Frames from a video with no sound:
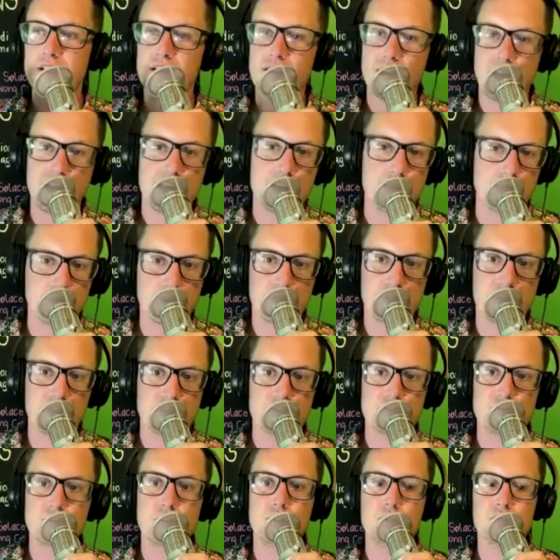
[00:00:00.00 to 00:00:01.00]
I am one of your
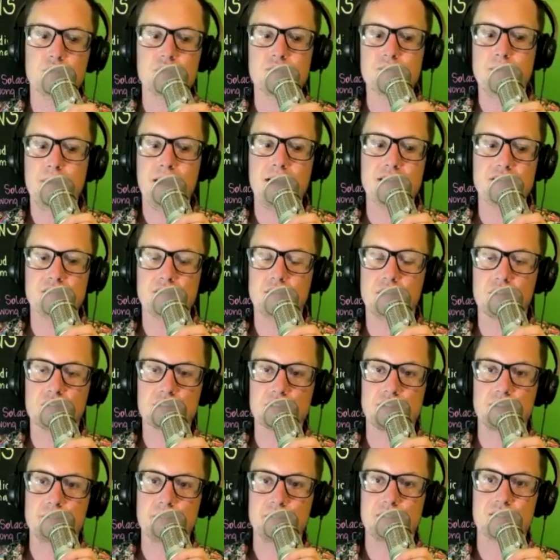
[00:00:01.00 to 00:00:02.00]
two hosts, Matt.
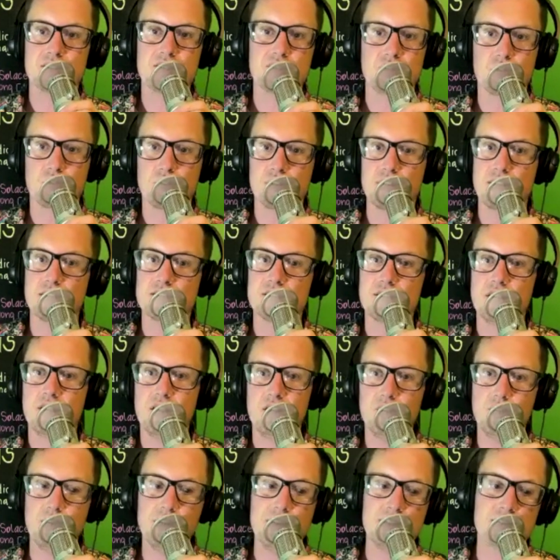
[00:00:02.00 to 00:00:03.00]
Alongside me is Lauren, as
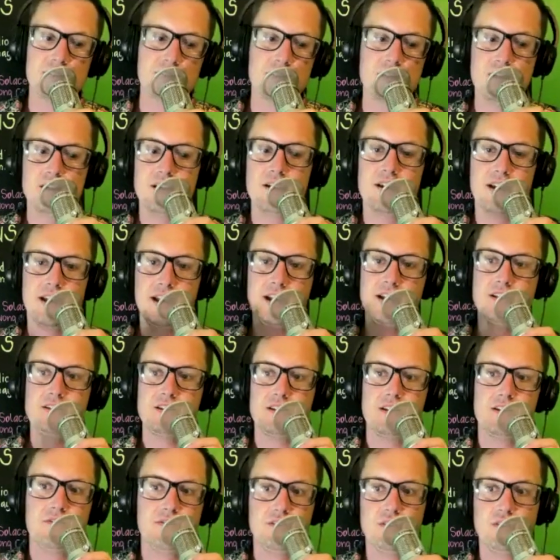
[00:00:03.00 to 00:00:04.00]
always. And
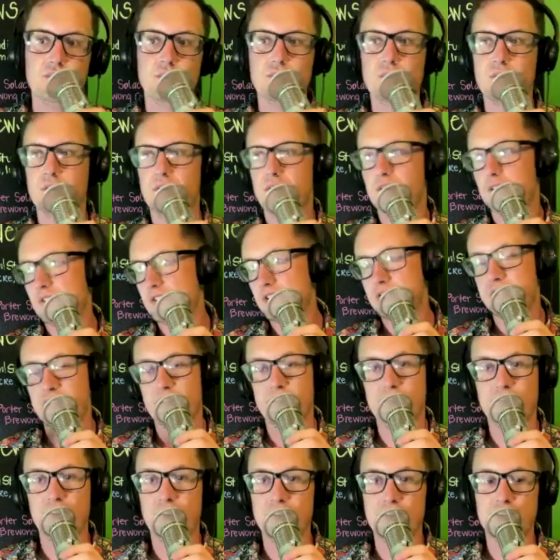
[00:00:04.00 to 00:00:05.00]
if you are just now
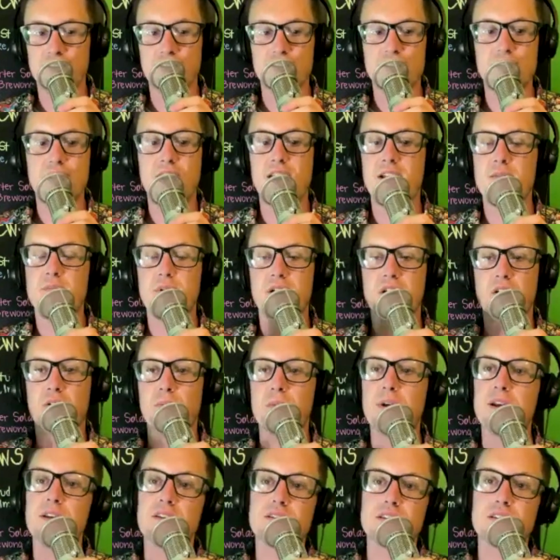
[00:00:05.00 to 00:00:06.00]
finding us, hey, by all
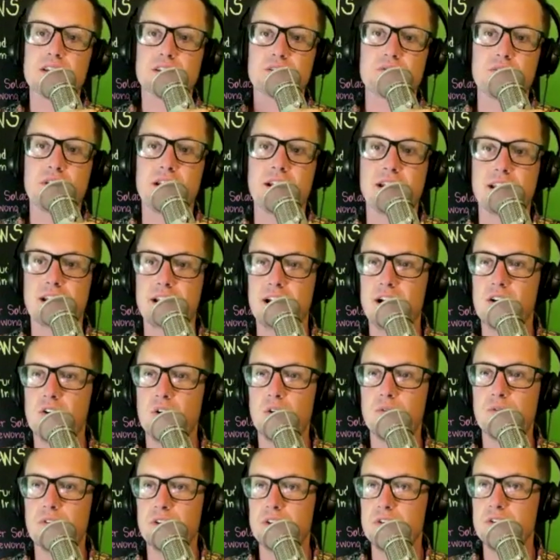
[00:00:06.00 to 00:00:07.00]
means, thanks for hanging out.
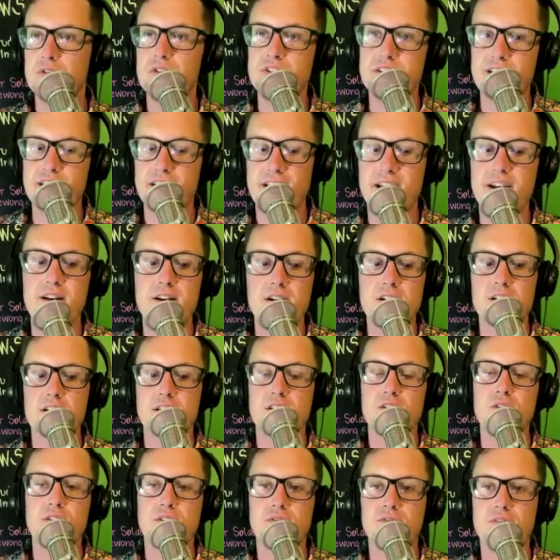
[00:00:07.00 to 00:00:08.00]
Hopefully you stay.
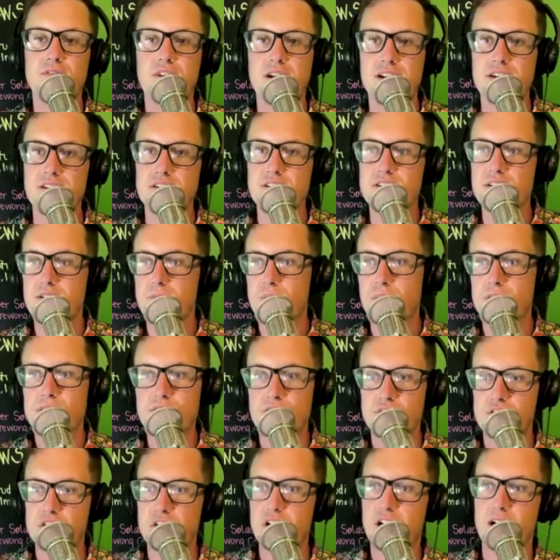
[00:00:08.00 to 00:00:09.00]
You can find us by
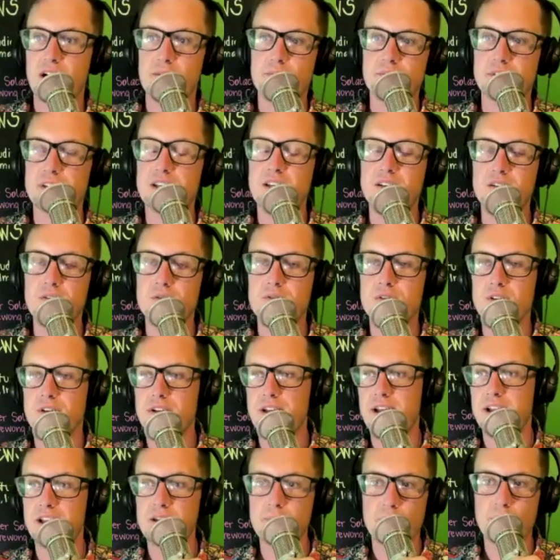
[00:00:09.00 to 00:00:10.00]
searching Hops Geek News on
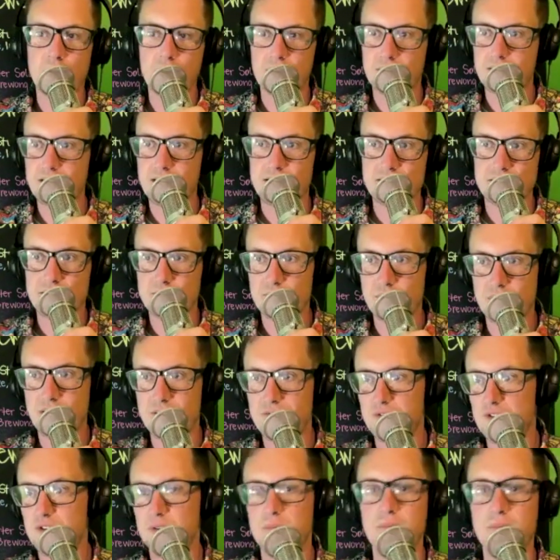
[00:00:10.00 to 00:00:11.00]
any podcasting
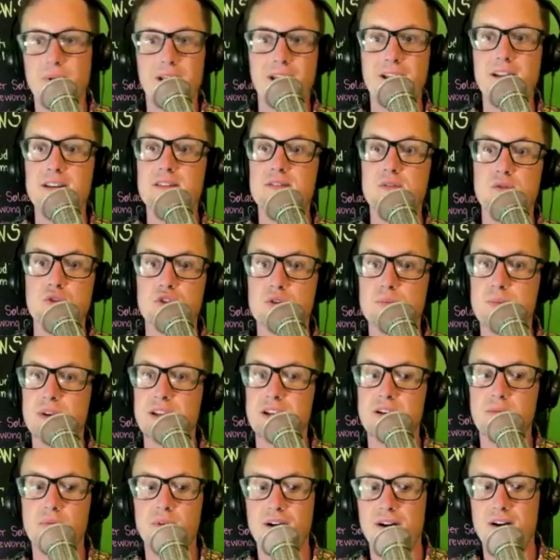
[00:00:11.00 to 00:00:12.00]
platform, any social
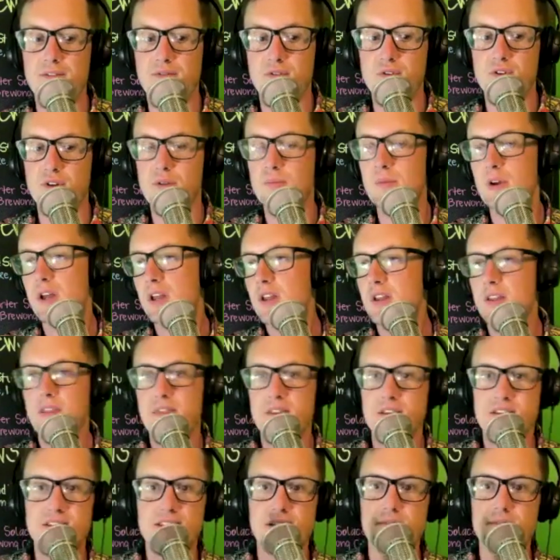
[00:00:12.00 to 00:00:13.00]
media platform,
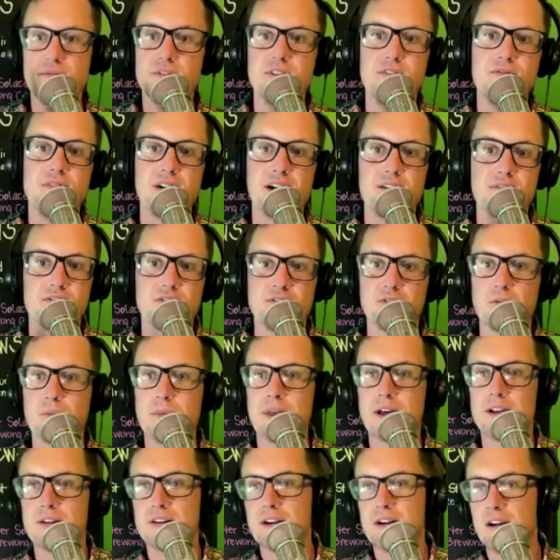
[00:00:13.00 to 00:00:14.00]
the 75 of them
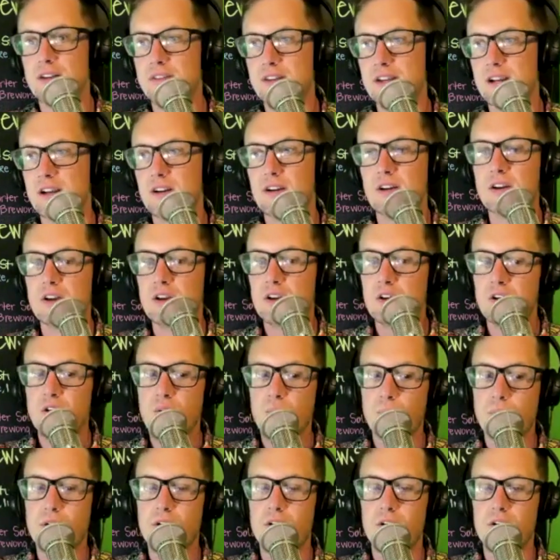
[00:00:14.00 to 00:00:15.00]
that are out there.
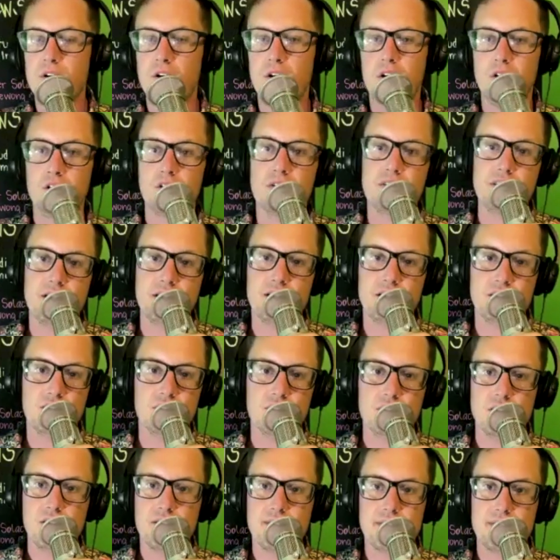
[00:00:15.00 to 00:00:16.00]
We are all there.
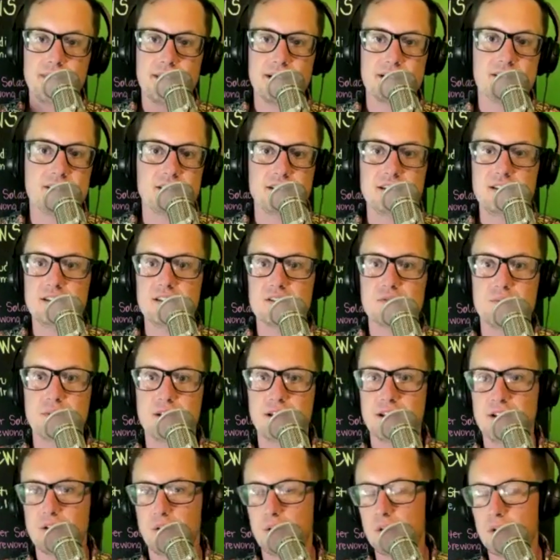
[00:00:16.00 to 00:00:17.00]
That's the easiest way to
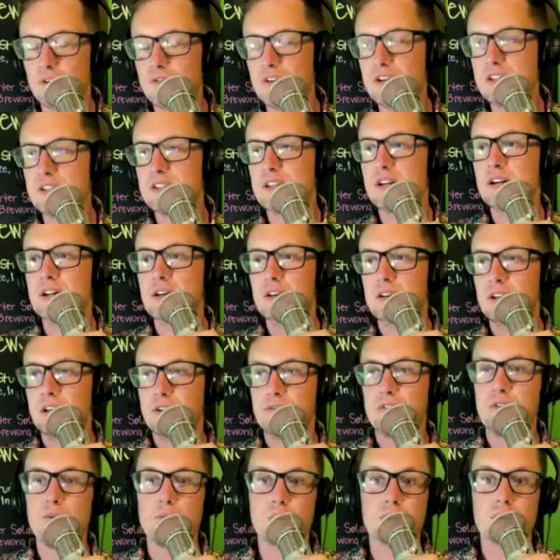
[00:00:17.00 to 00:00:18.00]
get a hold of us.
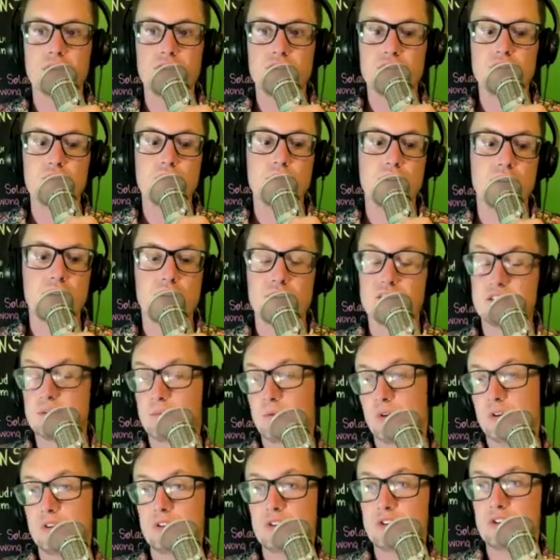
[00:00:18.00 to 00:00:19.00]
If you want to
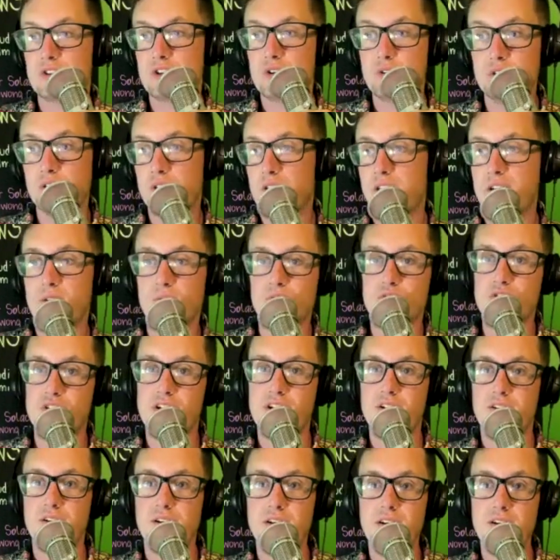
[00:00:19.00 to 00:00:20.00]
support the show, you like what you're
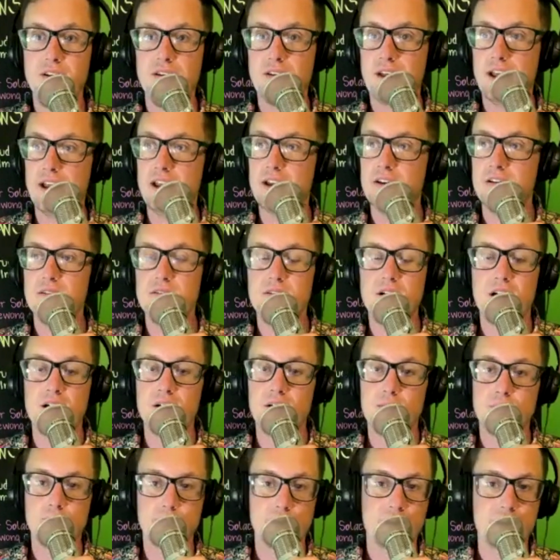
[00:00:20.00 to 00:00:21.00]
hearing, hey,
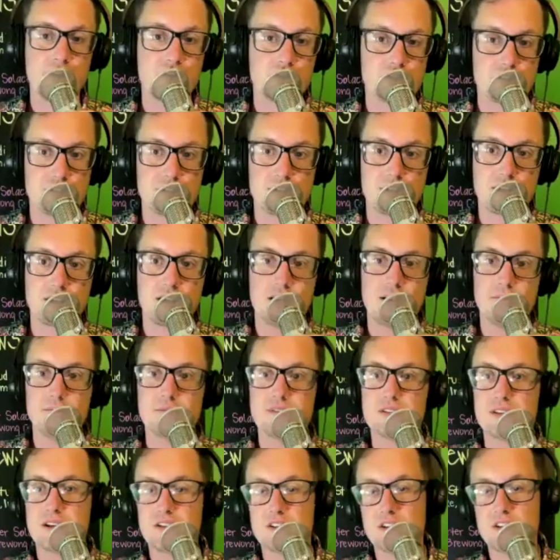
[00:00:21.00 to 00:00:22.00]

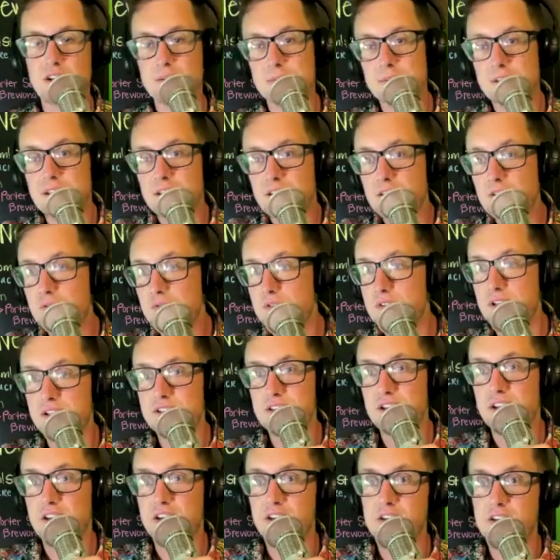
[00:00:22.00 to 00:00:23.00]
patreon.com/hopsgeeknews. That's
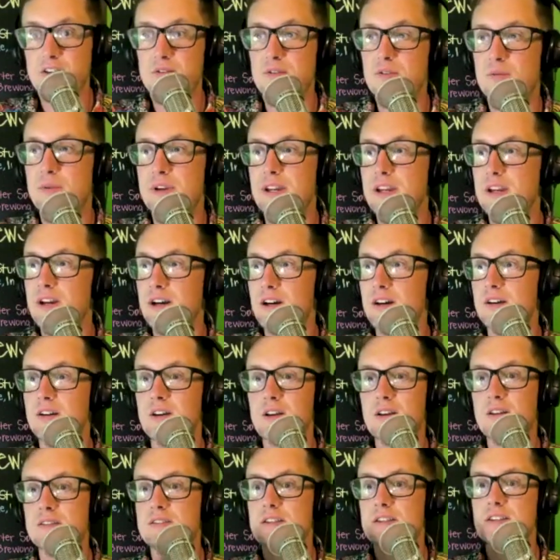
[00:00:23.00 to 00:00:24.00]
how you can do it. We
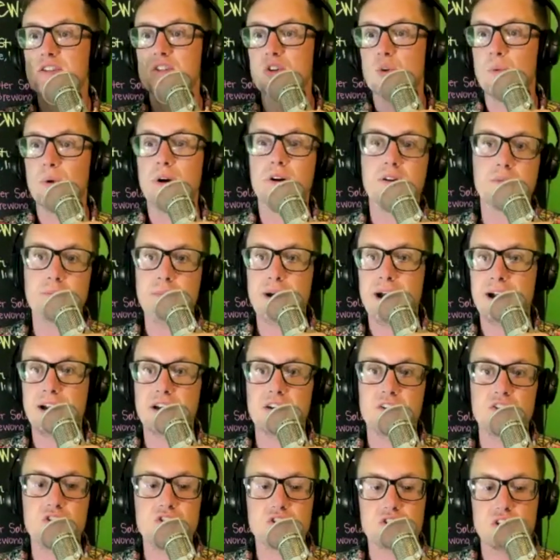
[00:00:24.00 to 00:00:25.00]
send you a welcome
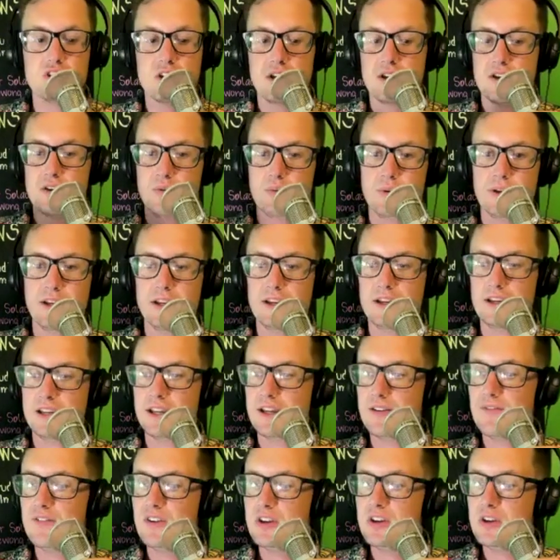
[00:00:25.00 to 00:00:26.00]
package. We
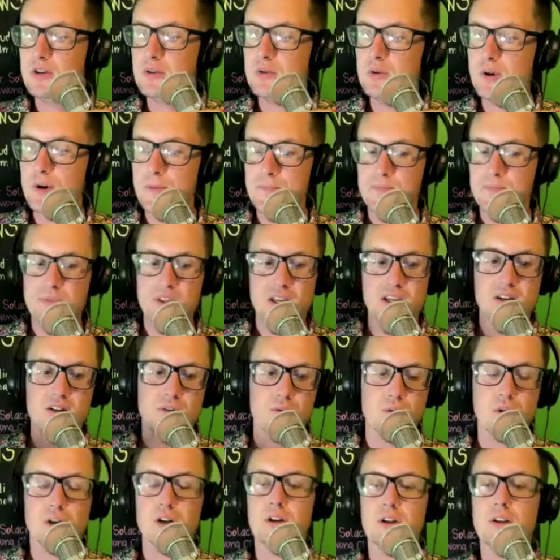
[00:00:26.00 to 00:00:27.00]
give you,
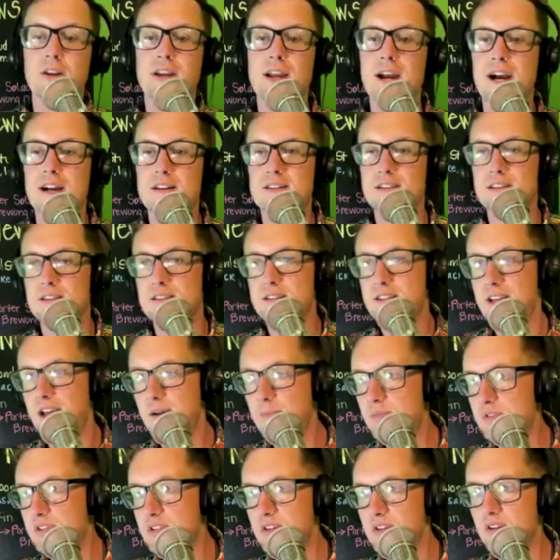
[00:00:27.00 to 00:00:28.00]
early access to
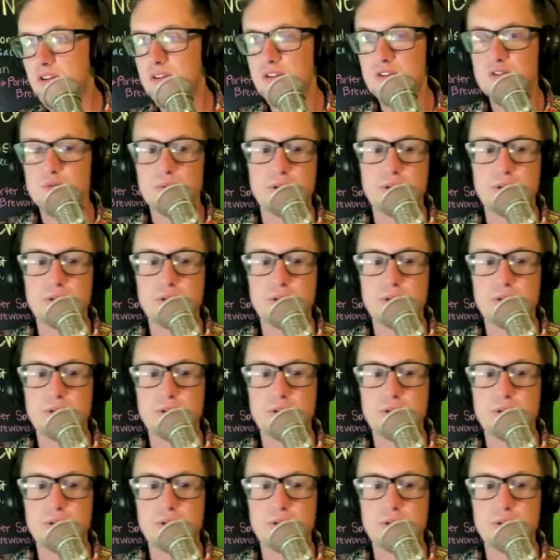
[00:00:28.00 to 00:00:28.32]
episodes.